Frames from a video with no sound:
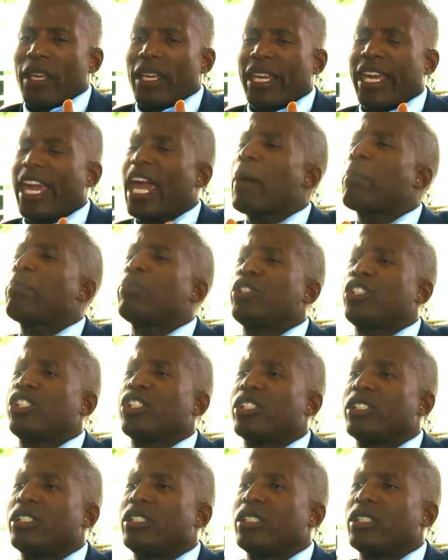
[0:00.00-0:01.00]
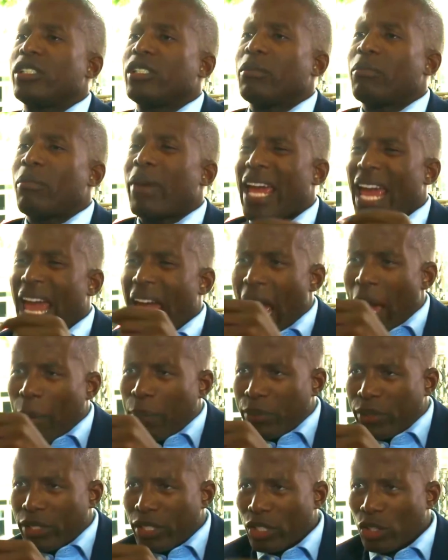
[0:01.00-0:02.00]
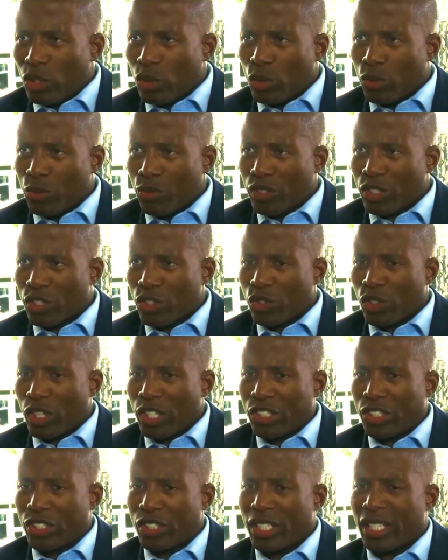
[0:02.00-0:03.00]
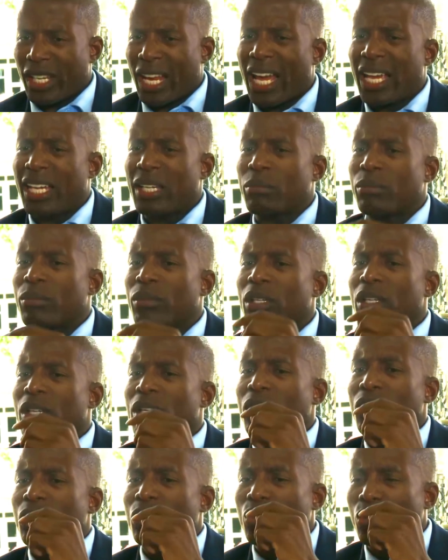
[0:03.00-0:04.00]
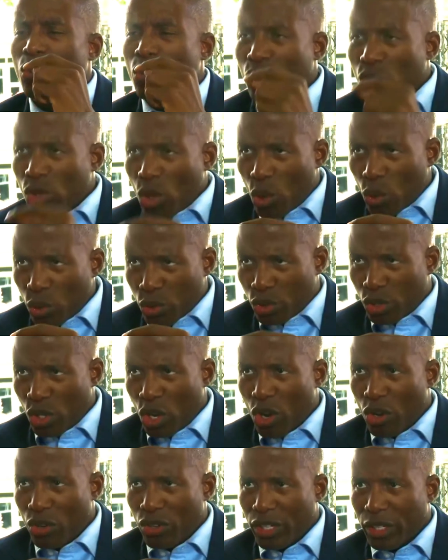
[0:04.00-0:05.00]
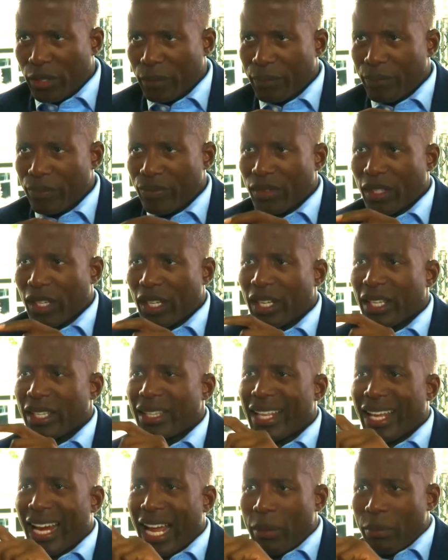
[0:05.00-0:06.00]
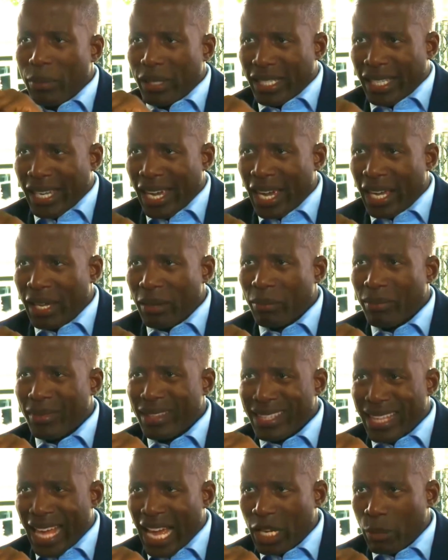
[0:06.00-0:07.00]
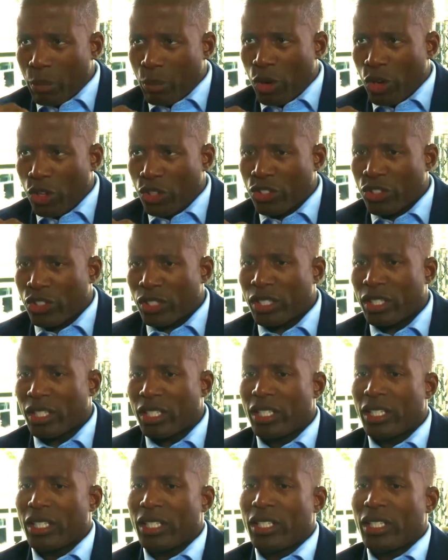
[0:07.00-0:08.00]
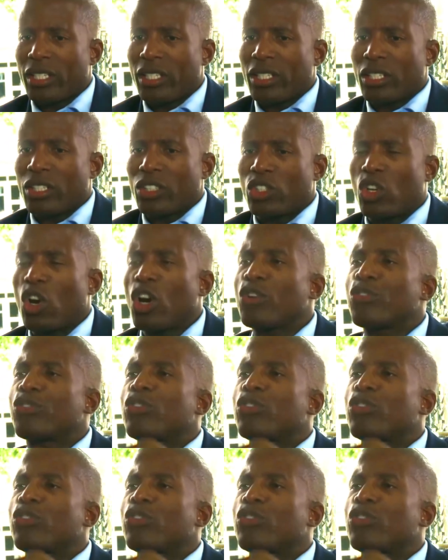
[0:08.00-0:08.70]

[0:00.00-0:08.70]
captured my absolute frustration. And I am so sorry that I became that person. God